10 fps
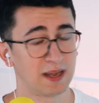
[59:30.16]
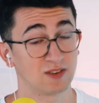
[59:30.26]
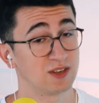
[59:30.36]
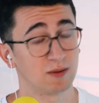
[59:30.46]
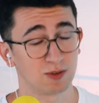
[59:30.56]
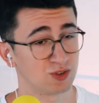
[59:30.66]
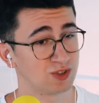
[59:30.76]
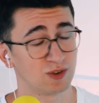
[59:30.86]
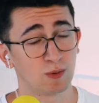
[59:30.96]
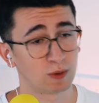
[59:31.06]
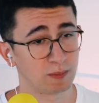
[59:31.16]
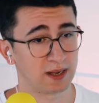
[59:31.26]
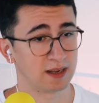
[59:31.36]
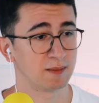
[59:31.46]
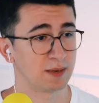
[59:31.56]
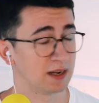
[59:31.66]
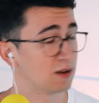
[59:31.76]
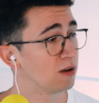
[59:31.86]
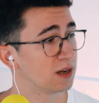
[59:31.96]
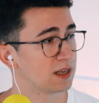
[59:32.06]
Actually, I was just told by
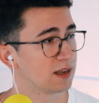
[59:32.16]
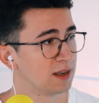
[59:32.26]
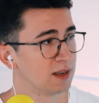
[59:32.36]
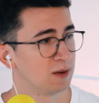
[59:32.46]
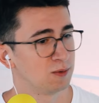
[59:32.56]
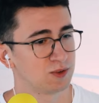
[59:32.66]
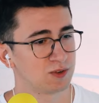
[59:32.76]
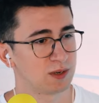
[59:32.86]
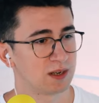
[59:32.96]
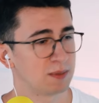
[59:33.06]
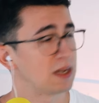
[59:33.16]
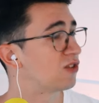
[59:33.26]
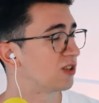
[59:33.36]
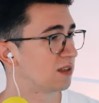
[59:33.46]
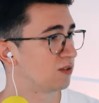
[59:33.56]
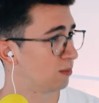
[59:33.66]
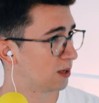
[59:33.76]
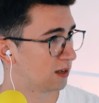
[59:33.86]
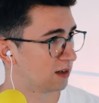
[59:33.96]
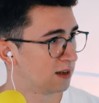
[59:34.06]
a colleague who was doing a PhD in
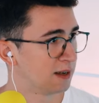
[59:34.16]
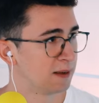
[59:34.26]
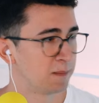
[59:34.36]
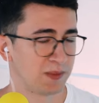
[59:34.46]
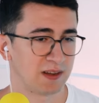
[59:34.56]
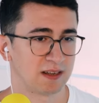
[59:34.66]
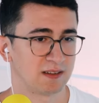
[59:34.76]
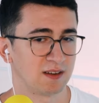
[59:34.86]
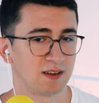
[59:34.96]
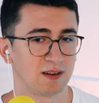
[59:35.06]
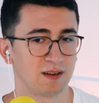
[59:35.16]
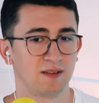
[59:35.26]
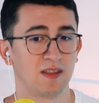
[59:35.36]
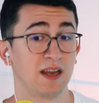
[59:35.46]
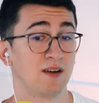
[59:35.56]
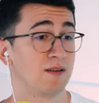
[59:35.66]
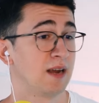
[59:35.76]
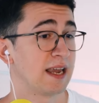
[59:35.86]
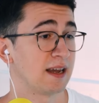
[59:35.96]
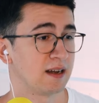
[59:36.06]
Tübingen that
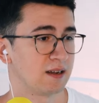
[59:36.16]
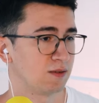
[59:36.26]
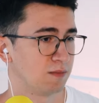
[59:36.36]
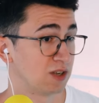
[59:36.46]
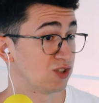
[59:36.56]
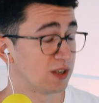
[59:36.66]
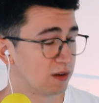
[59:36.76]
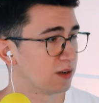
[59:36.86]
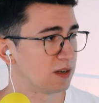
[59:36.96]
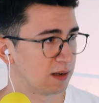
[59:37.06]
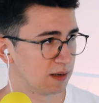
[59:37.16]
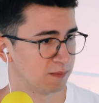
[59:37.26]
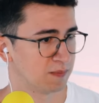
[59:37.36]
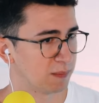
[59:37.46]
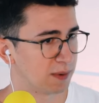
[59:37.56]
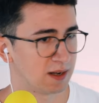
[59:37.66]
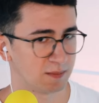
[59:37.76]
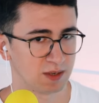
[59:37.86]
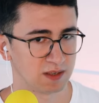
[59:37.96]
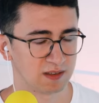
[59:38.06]
their AI or machine learning
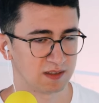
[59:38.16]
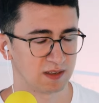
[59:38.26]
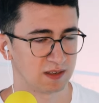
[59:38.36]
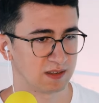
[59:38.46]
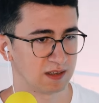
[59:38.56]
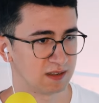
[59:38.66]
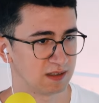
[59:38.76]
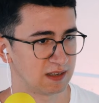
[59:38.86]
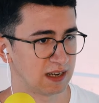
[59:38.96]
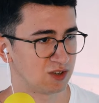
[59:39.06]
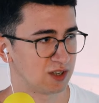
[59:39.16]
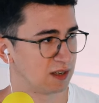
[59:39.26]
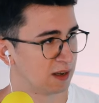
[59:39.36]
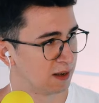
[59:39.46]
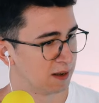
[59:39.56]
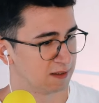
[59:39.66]
department is actually